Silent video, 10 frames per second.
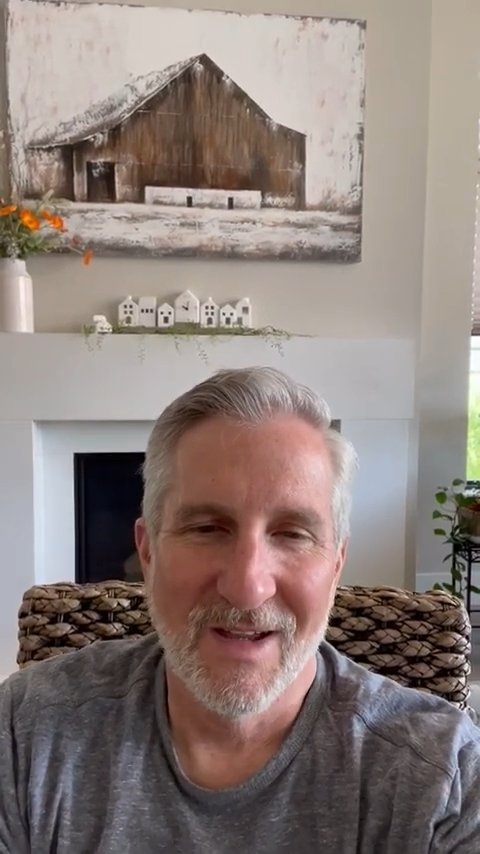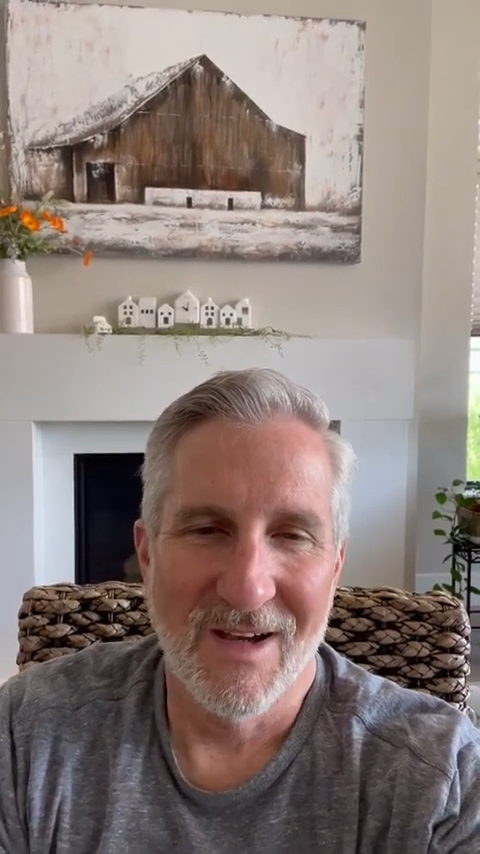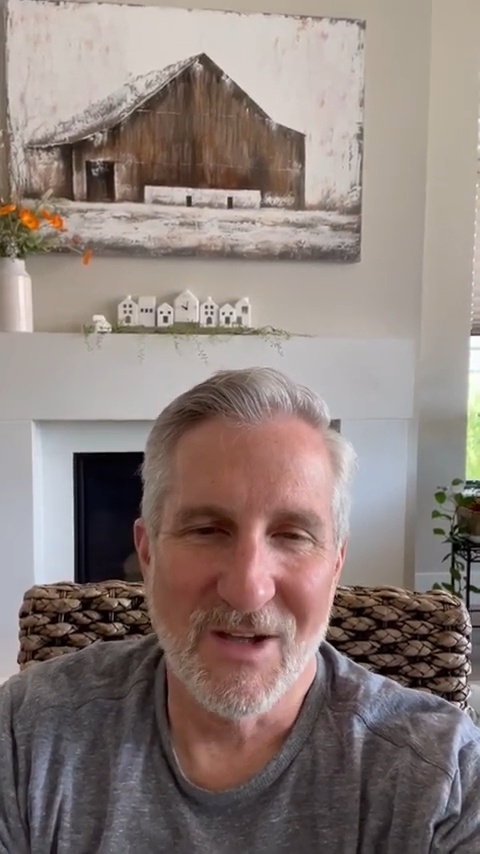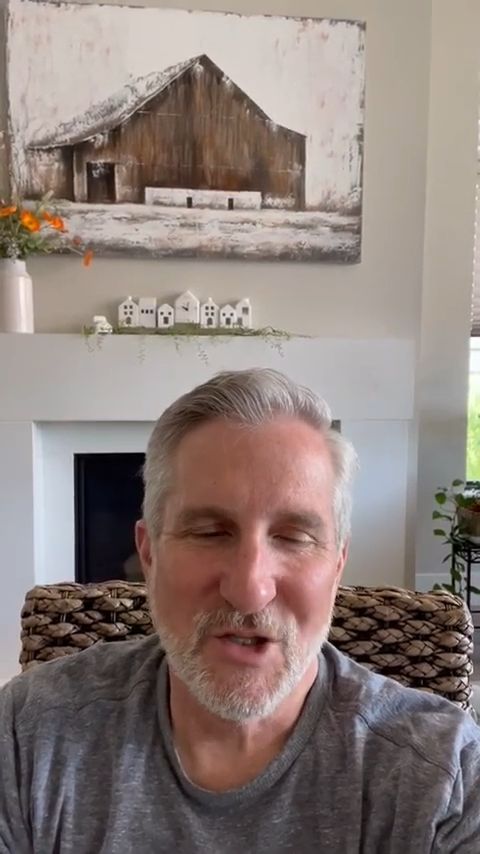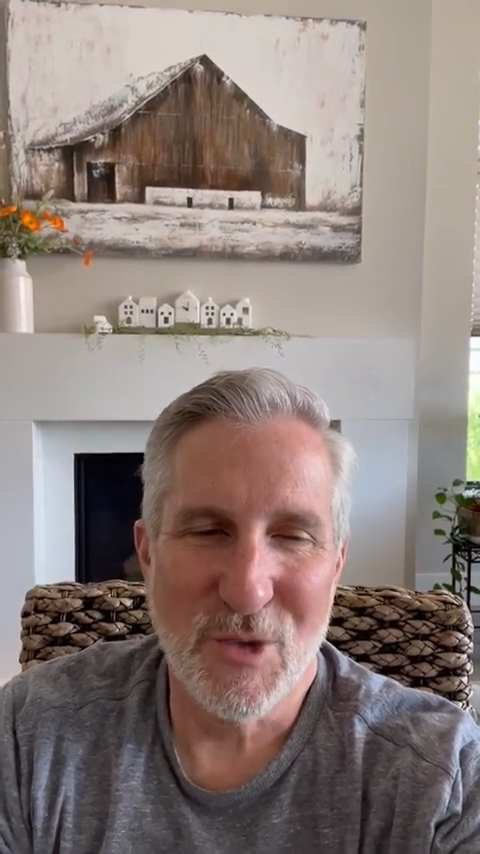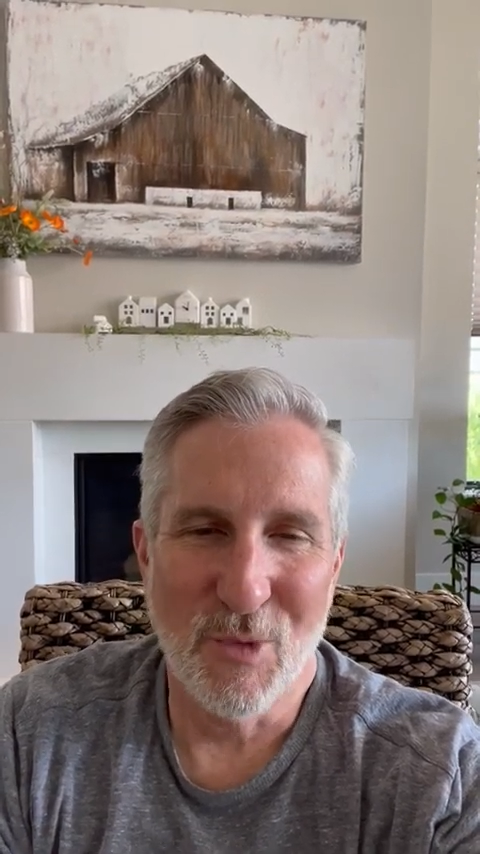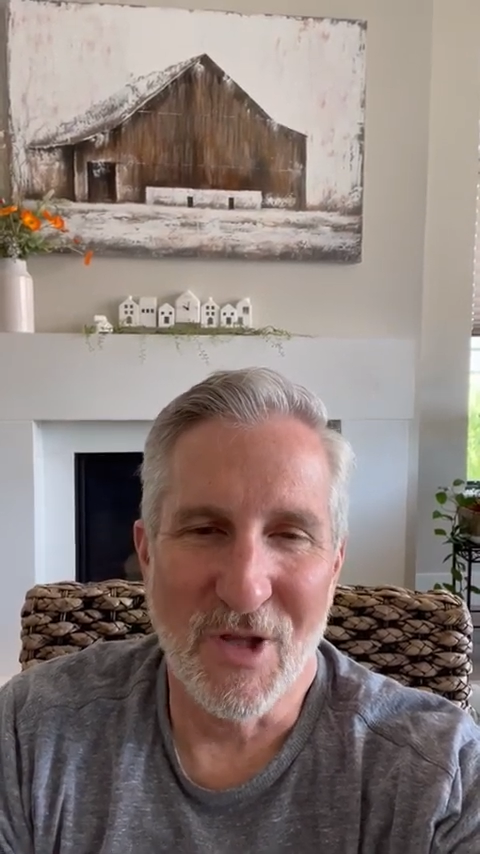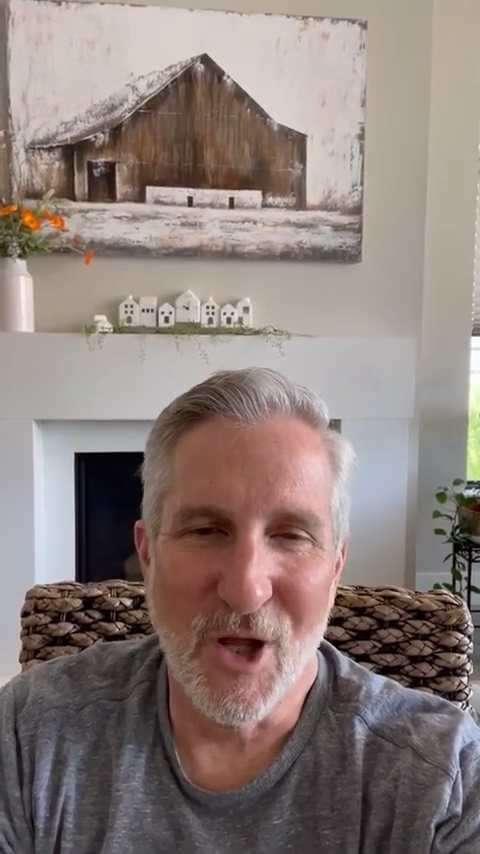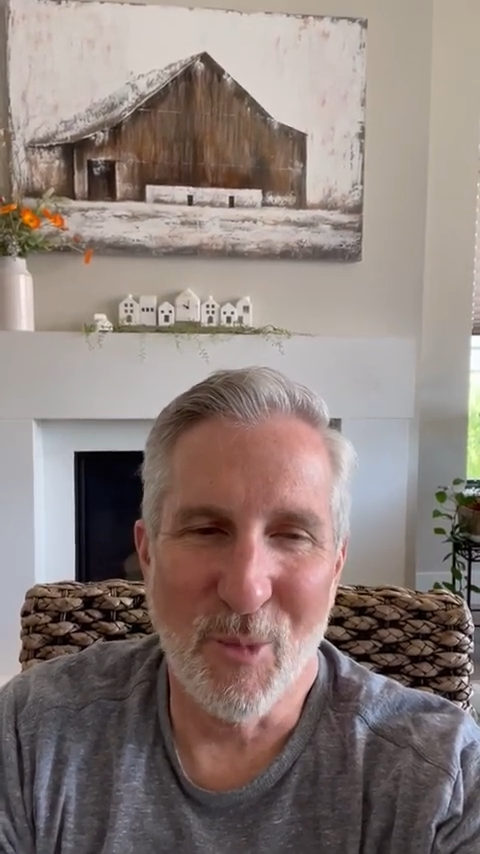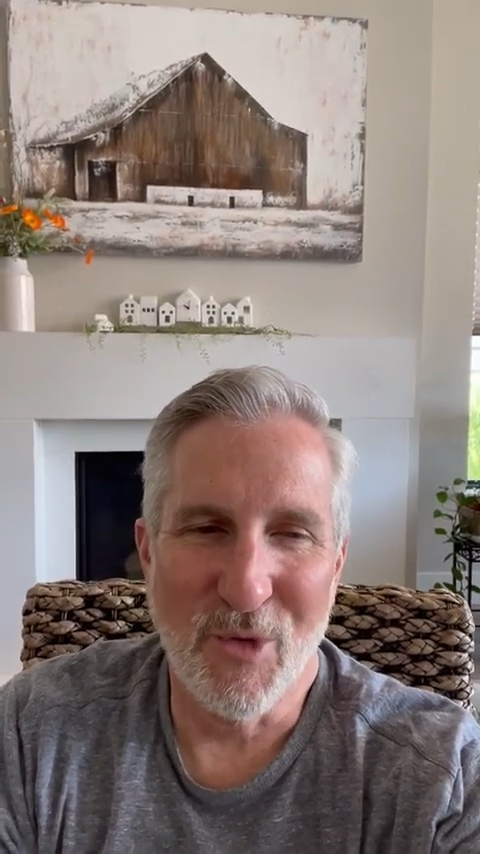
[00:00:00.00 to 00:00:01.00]
Uh, she will
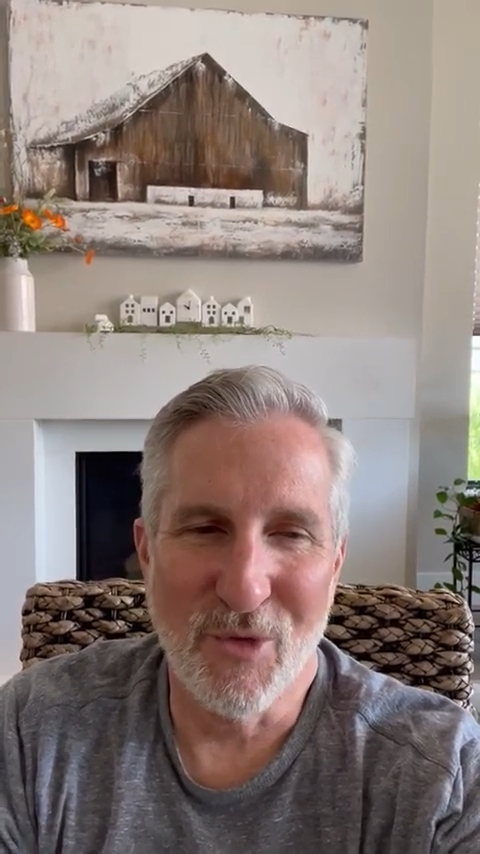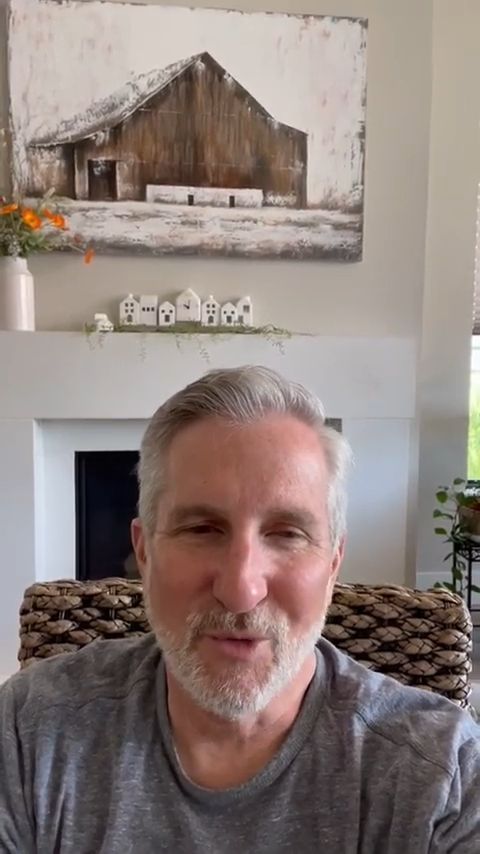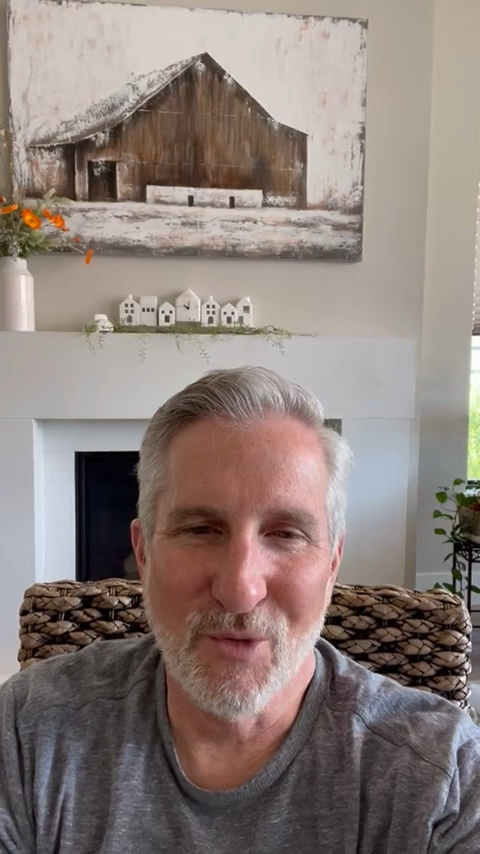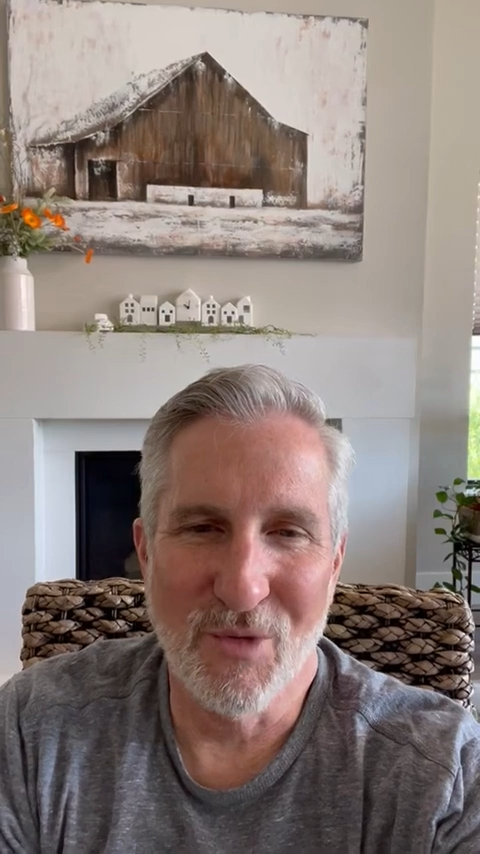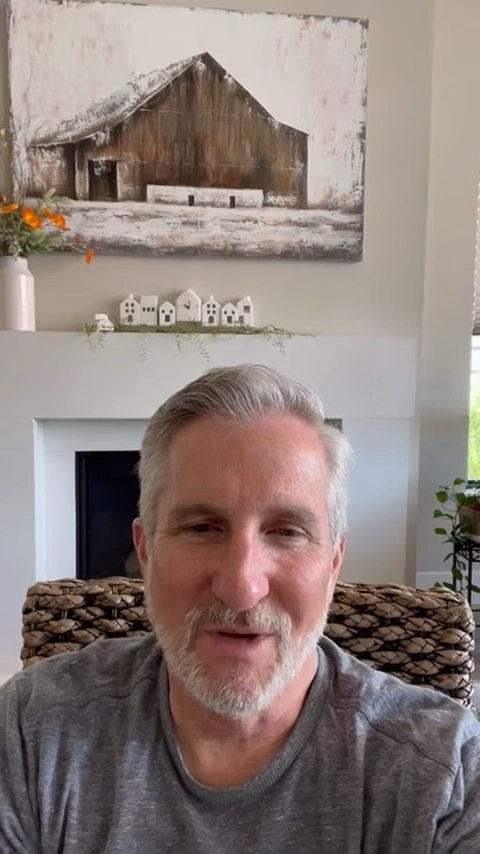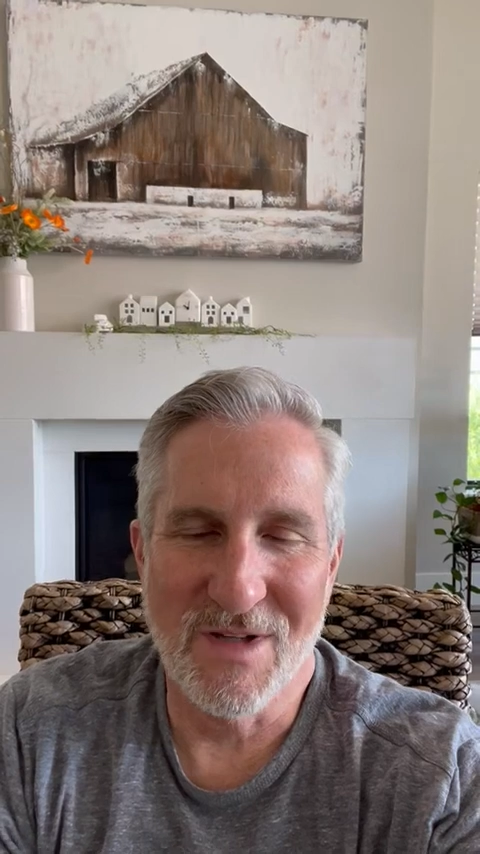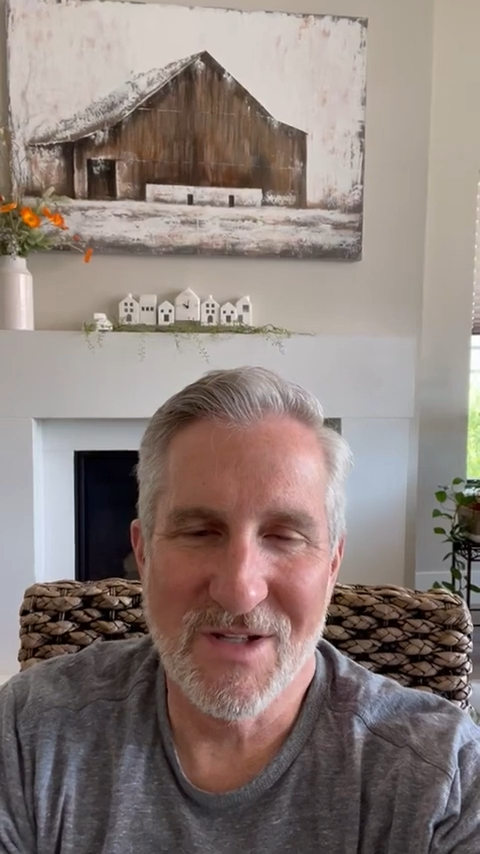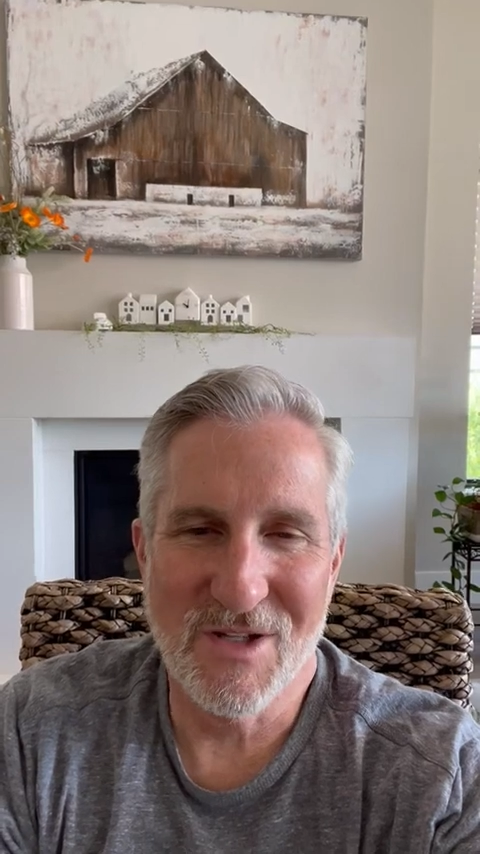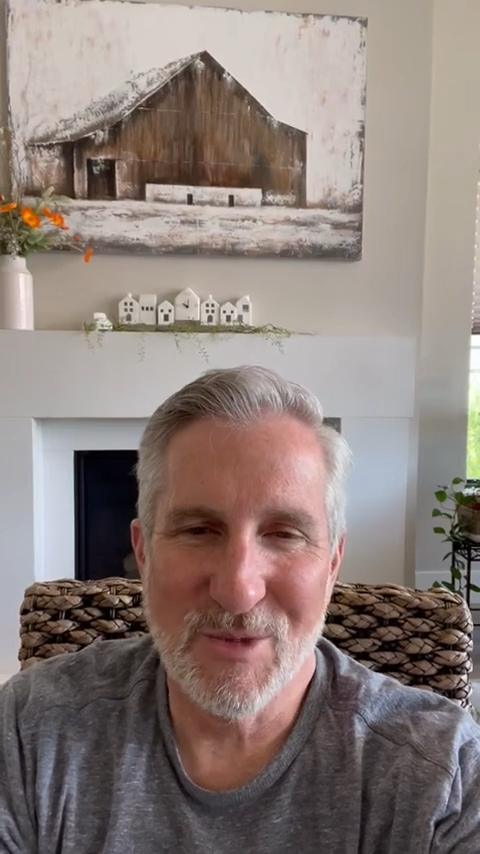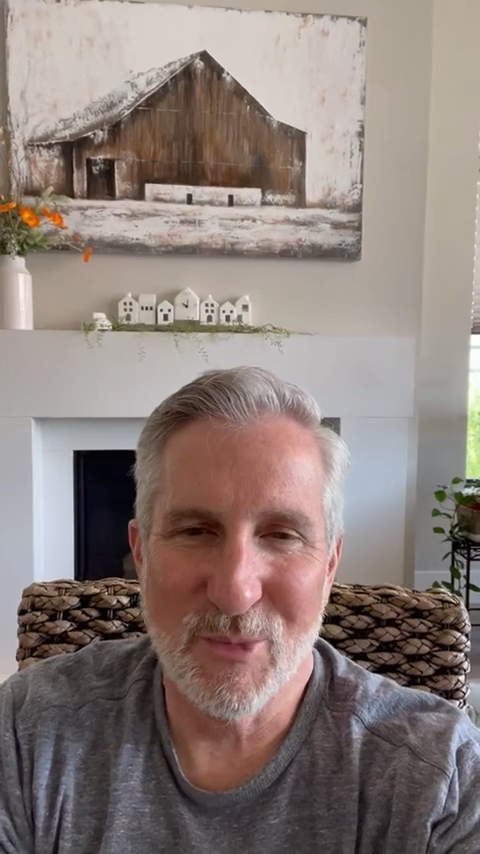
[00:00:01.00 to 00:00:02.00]
help you through the
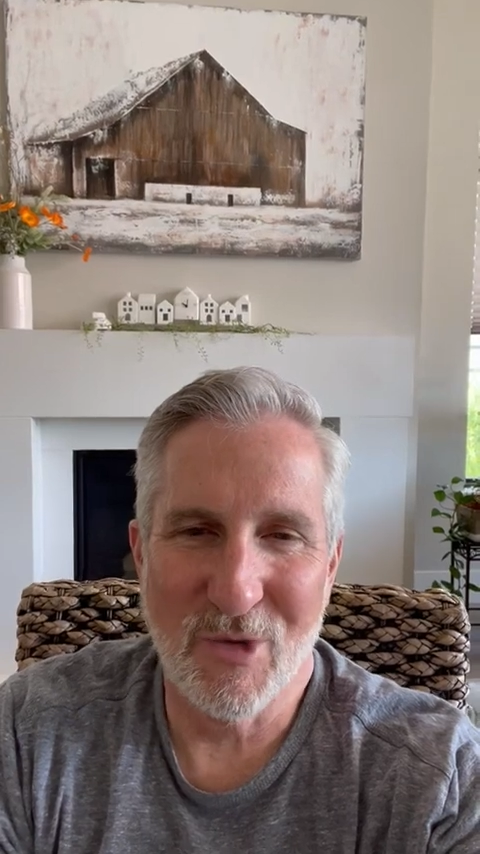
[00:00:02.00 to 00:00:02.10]
decision